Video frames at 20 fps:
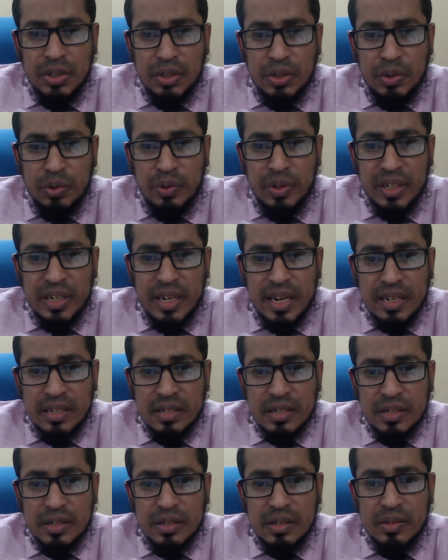you will
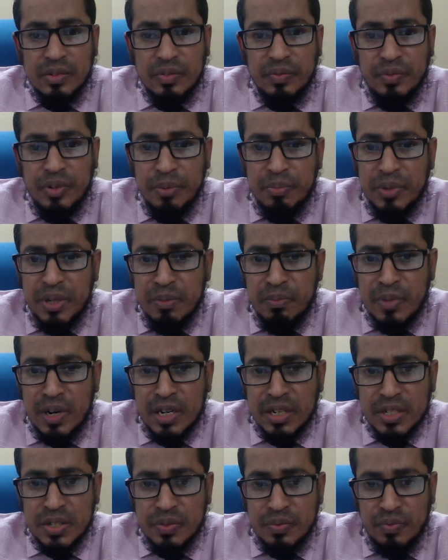get 15
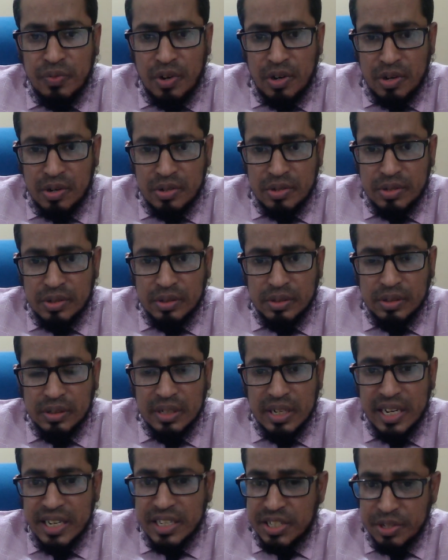marks for
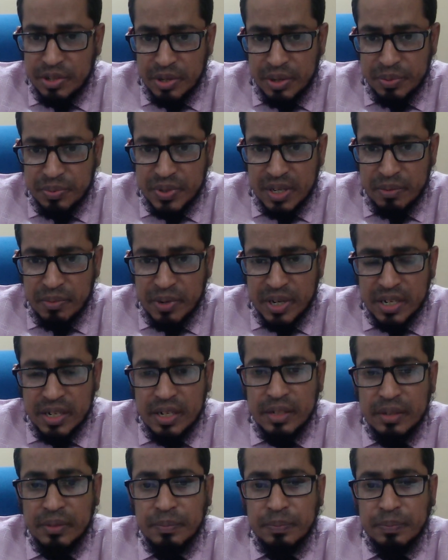executive summary,